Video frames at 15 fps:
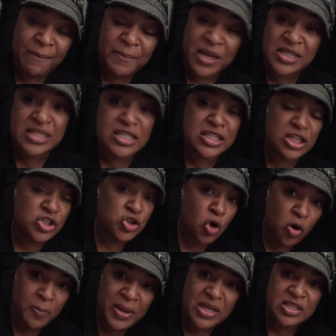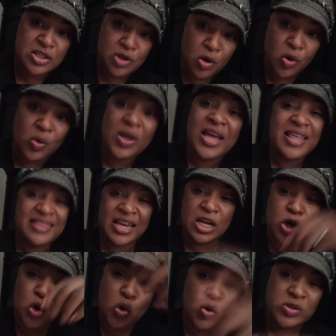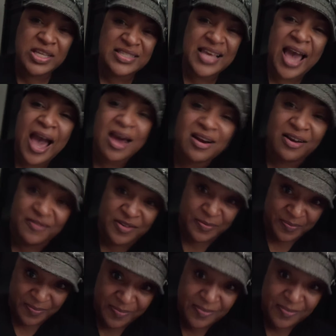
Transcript: Because there's such tormented soul that it oozes out of them.